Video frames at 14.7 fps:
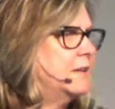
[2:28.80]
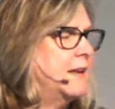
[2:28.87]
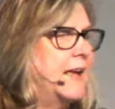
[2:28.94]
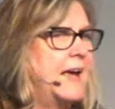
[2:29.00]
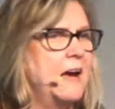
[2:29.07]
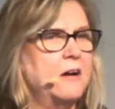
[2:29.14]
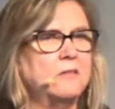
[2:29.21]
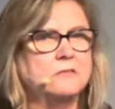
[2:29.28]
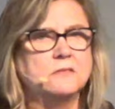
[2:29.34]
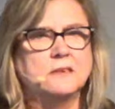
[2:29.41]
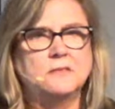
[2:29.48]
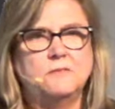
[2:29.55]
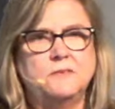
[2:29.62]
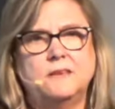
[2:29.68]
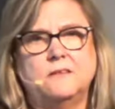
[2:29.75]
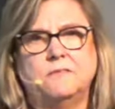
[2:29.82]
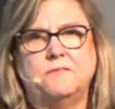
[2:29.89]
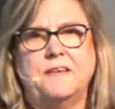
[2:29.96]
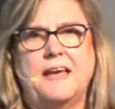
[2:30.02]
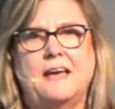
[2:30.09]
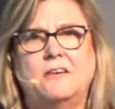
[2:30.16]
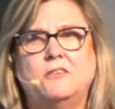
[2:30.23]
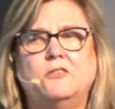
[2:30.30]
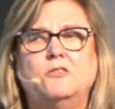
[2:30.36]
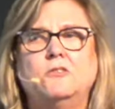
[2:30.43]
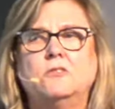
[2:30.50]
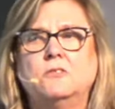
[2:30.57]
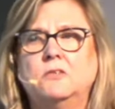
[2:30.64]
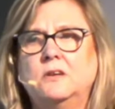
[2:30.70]
and how living a
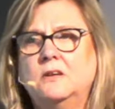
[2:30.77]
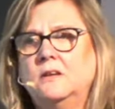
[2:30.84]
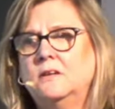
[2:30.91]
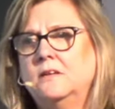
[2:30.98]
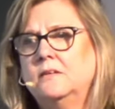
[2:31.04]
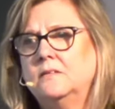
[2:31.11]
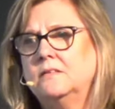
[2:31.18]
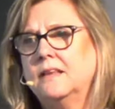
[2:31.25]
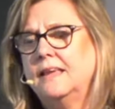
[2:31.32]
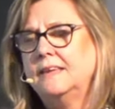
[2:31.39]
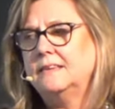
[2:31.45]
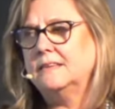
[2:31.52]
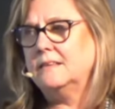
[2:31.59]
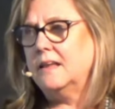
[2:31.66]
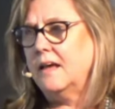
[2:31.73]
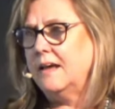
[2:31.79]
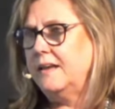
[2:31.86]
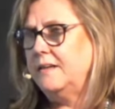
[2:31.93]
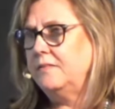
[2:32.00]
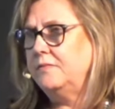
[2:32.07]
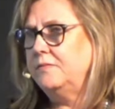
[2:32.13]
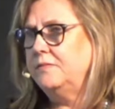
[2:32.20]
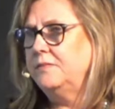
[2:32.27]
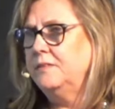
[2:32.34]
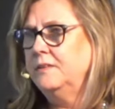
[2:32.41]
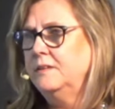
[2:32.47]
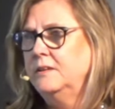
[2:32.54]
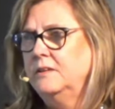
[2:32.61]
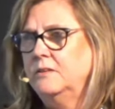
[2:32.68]
value-led life
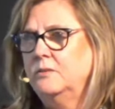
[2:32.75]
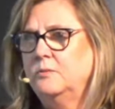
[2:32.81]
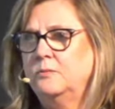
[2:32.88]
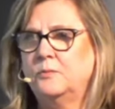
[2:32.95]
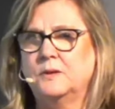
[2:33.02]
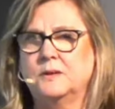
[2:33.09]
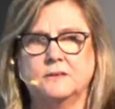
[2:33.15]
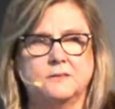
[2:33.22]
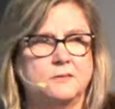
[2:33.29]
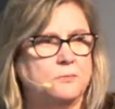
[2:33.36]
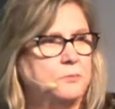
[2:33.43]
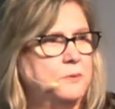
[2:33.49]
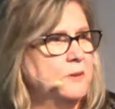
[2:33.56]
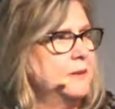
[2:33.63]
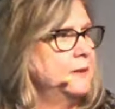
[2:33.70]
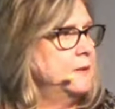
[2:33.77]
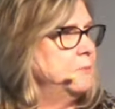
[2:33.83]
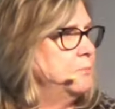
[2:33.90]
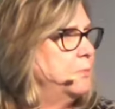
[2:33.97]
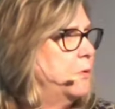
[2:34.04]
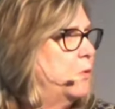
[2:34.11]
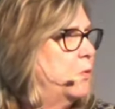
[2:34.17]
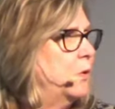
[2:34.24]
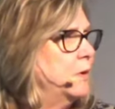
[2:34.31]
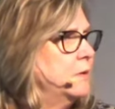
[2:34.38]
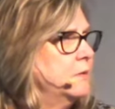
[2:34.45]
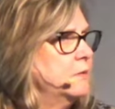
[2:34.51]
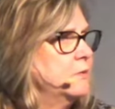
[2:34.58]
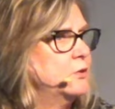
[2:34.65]
was really
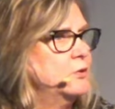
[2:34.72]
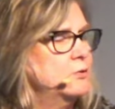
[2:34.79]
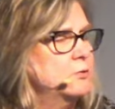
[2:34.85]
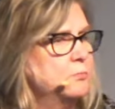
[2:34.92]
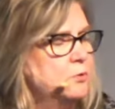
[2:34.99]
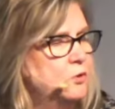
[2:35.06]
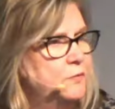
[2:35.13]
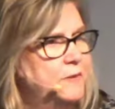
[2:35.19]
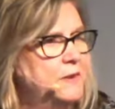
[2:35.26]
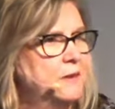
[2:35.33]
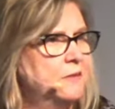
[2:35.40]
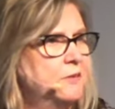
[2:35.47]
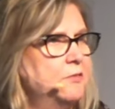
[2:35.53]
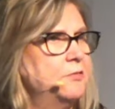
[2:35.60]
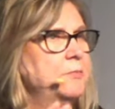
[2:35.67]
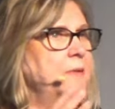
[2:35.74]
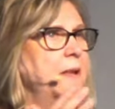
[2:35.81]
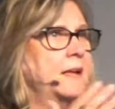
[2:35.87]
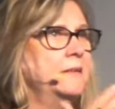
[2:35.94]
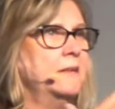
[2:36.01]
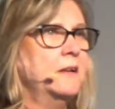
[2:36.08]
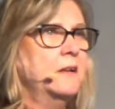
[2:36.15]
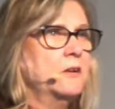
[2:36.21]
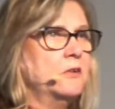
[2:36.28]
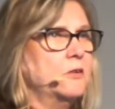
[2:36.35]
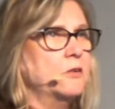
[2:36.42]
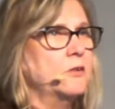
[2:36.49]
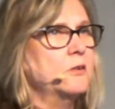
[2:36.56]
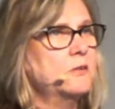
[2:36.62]
important to moving us from that
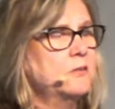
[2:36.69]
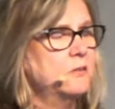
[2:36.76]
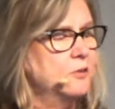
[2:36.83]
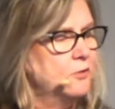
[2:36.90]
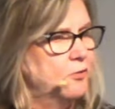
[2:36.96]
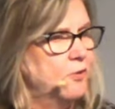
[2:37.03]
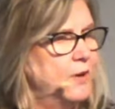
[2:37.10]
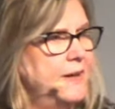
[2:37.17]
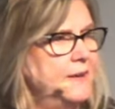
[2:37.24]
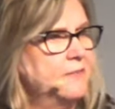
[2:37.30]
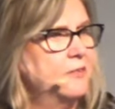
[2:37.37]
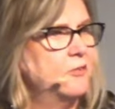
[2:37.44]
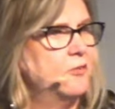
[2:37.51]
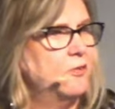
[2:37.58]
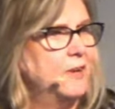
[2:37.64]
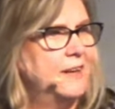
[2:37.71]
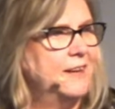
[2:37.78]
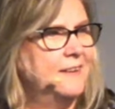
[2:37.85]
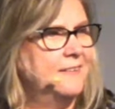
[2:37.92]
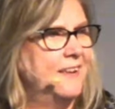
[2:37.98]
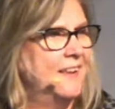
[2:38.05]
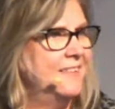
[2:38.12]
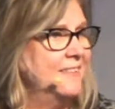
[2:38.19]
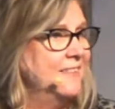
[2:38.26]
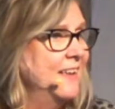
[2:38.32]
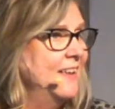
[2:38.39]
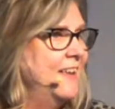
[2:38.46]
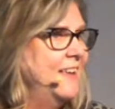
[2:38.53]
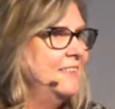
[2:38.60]
good to great to grand. And
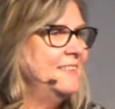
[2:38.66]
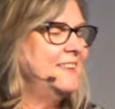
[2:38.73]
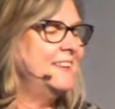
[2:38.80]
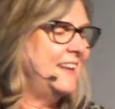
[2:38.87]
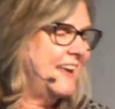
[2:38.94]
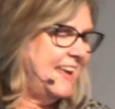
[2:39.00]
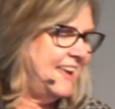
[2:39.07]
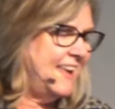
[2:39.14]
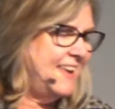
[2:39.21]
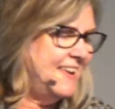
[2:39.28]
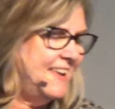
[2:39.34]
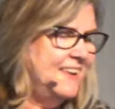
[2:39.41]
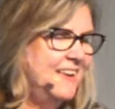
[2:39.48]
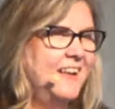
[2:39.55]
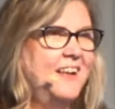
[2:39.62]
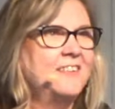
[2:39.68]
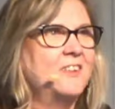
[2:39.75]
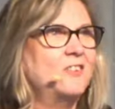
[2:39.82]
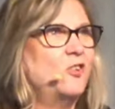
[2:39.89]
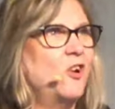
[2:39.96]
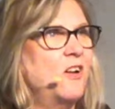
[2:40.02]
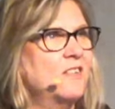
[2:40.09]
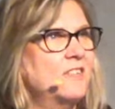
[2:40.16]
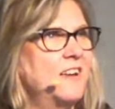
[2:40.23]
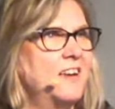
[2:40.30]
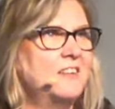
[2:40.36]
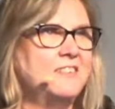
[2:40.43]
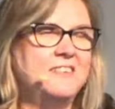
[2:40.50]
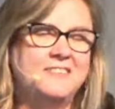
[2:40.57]
today, the talk
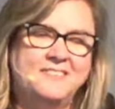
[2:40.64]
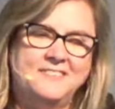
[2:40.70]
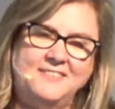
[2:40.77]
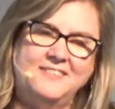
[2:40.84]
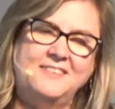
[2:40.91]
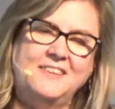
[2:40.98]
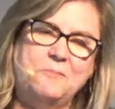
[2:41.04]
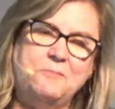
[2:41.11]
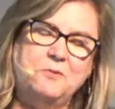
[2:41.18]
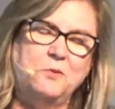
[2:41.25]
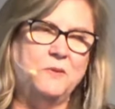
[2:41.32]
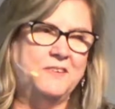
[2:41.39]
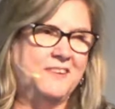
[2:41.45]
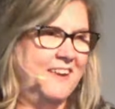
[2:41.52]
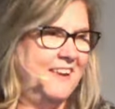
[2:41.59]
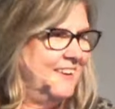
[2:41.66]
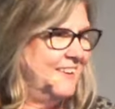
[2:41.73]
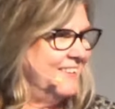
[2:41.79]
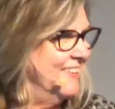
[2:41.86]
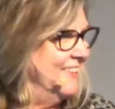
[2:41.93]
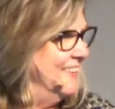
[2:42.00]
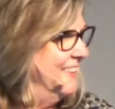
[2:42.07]
title is The Steps We Take.